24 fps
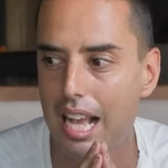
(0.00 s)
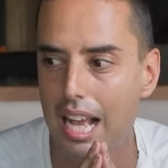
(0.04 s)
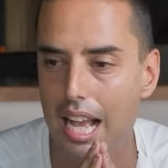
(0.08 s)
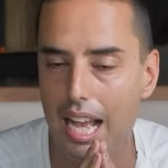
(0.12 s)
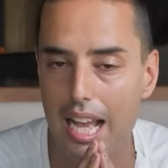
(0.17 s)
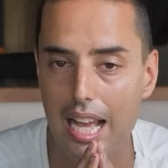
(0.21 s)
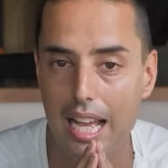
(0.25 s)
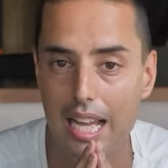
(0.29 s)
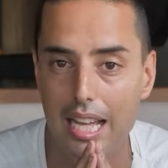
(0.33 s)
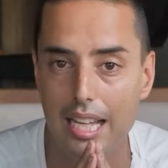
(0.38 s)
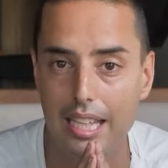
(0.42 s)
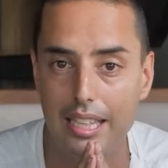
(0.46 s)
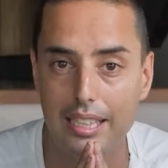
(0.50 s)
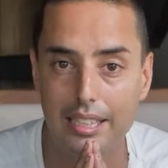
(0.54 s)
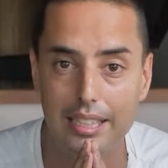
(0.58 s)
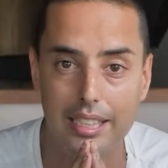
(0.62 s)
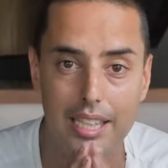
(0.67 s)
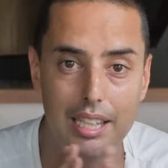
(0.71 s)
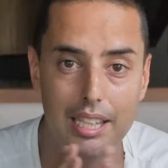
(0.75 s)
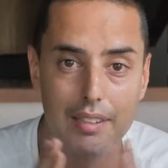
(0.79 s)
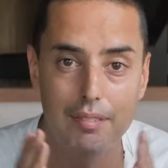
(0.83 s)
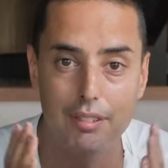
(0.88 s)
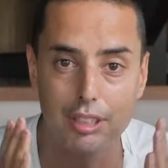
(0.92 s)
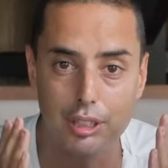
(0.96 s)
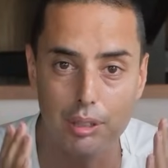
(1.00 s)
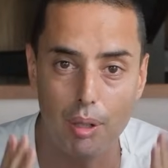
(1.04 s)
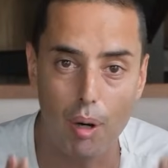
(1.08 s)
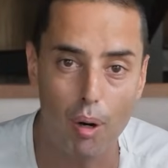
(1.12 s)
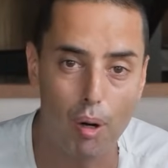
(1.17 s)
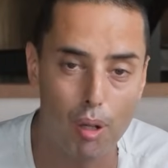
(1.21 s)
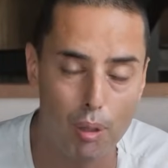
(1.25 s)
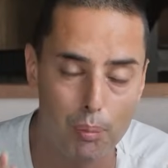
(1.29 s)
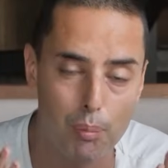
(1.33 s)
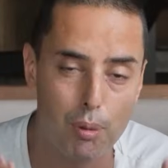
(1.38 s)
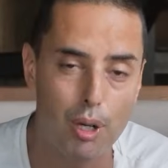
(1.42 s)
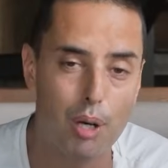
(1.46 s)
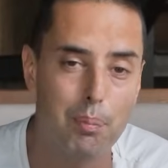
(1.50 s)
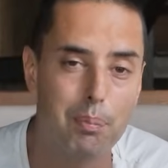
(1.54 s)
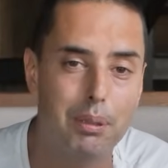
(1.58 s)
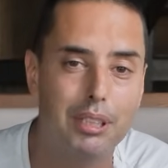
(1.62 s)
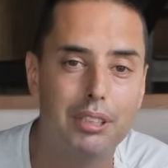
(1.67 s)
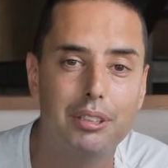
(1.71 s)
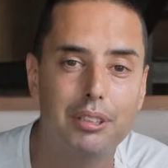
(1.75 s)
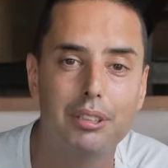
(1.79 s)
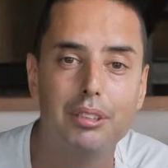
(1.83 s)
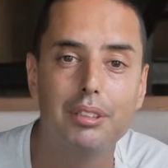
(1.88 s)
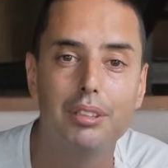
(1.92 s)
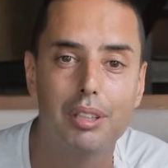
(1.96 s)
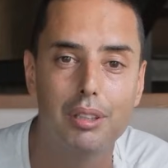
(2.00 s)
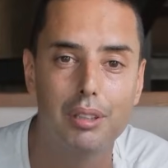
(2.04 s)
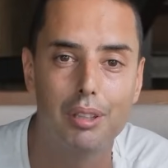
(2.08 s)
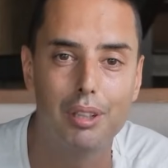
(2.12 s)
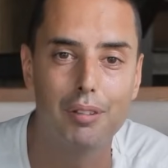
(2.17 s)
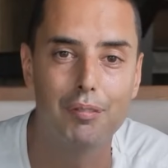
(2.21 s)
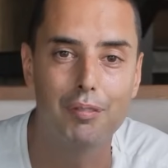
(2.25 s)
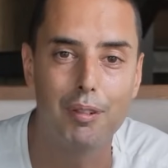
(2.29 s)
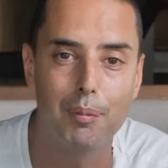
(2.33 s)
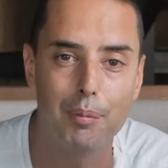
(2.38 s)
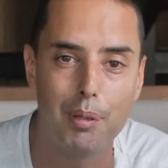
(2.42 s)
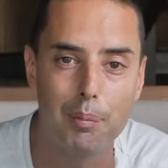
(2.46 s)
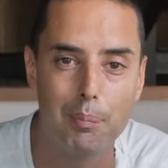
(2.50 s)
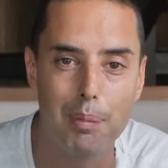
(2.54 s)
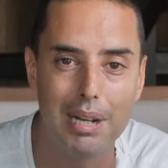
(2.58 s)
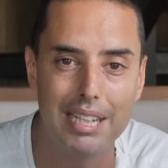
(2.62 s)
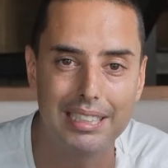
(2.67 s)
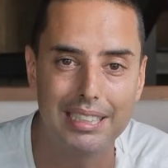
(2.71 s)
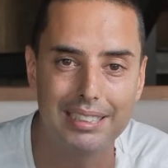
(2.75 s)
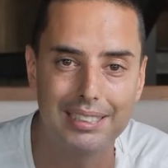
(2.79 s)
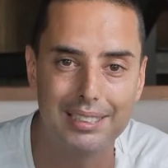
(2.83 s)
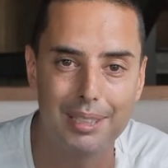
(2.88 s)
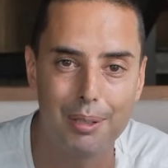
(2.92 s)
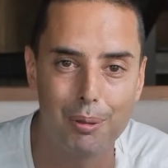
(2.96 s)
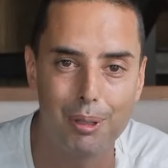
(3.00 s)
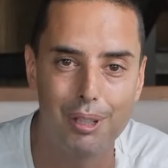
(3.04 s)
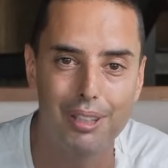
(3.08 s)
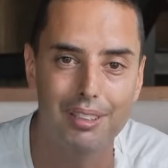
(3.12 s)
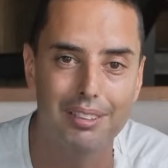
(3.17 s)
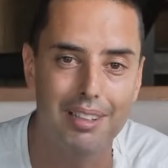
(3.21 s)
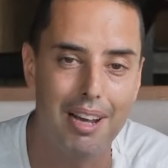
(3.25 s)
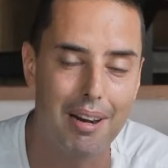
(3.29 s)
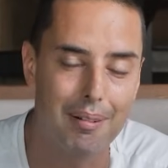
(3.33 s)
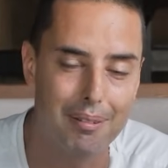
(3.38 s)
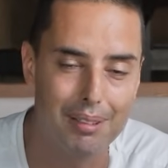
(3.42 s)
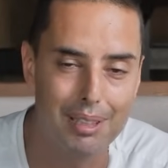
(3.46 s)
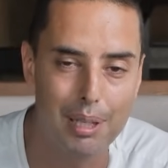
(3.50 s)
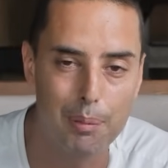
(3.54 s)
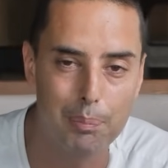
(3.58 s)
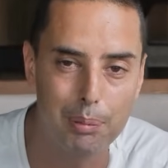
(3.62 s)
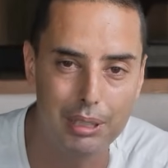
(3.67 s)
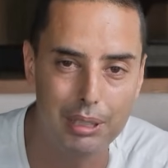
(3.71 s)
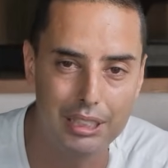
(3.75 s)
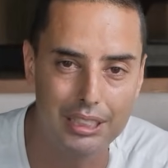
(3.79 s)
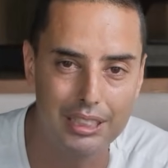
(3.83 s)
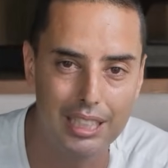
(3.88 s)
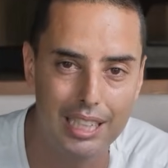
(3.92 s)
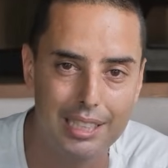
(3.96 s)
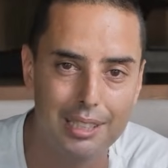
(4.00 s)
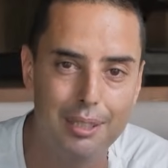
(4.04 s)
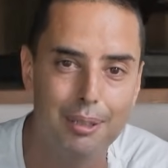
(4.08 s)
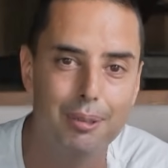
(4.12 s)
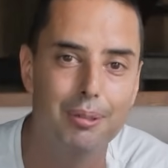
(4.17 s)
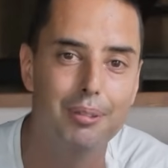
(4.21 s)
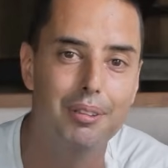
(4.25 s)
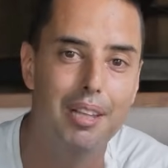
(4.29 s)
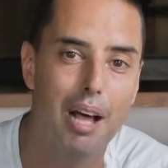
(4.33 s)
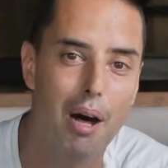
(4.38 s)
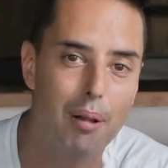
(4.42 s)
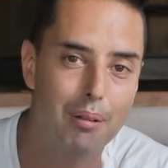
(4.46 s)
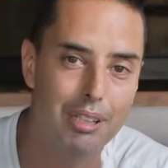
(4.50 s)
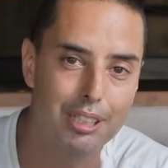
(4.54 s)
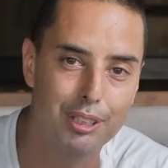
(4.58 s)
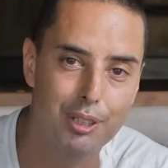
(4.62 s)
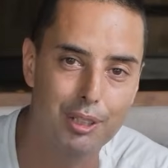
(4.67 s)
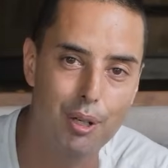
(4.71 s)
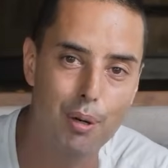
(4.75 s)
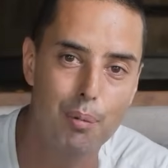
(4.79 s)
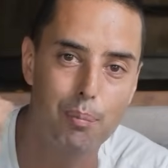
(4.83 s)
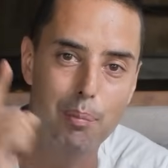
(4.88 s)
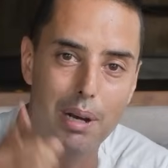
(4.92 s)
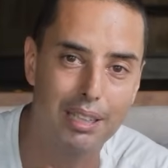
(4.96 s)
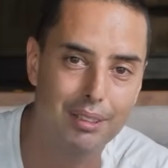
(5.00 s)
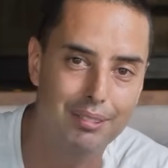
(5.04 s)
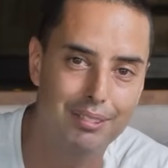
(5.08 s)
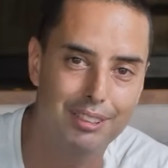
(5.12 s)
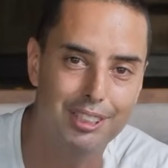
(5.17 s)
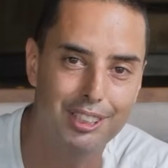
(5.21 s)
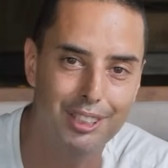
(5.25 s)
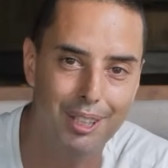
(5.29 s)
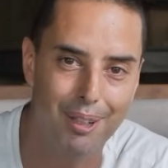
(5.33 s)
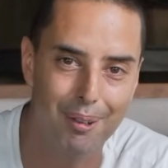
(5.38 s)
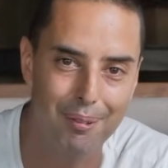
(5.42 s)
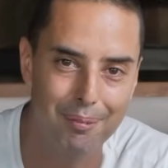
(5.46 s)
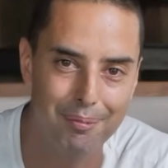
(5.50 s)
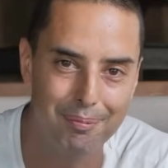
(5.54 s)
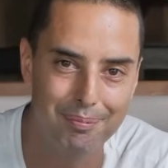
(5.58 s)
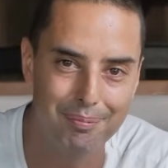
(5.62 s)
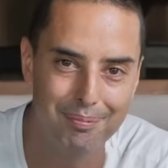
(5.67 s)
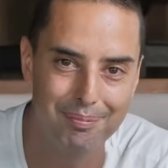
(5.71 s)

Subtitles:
and give us all more opportunity to learn from the best in the world. I really appreciate you. Now let's go back to the show.